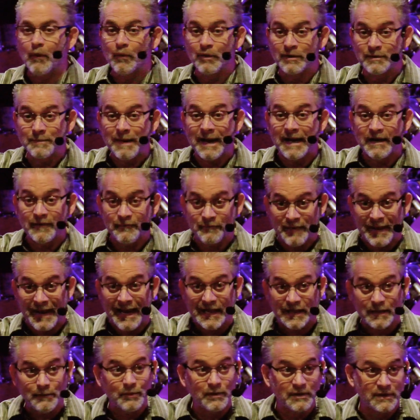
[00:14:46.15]
was made
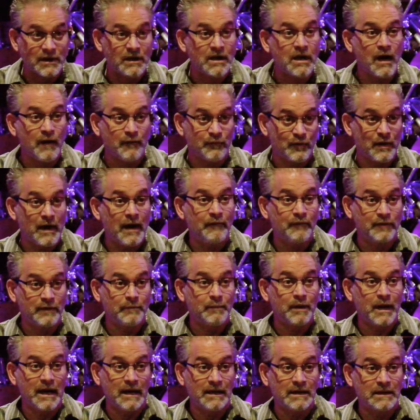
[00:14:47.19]
available to cover
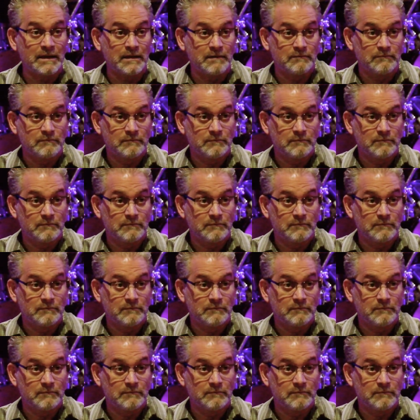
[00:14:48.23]
everybody.